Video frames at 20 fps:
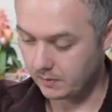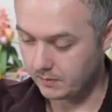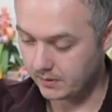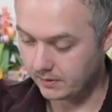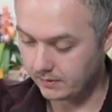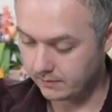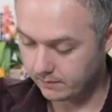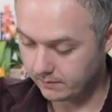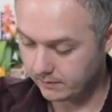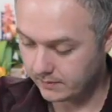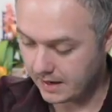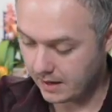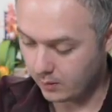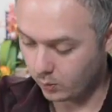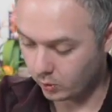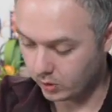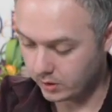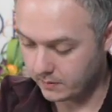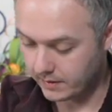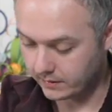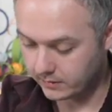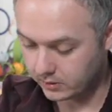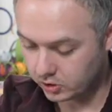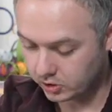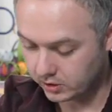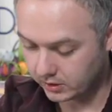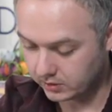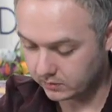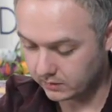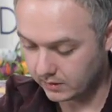I'm gonna not worry about the
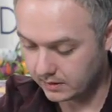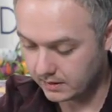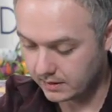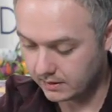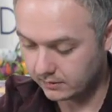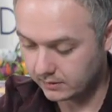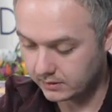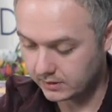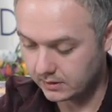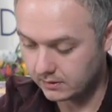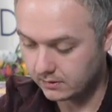chicks right now because I